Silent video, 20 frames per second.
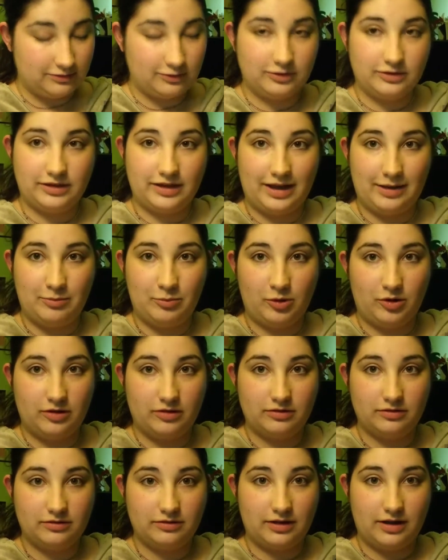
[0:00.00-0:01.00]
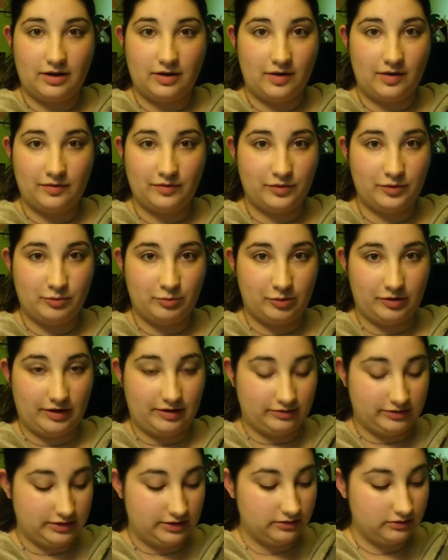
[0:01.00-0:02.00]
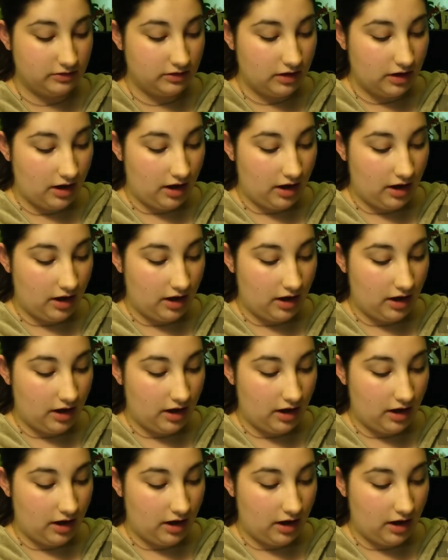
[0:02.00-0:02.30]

or Libra, however you pronounce it,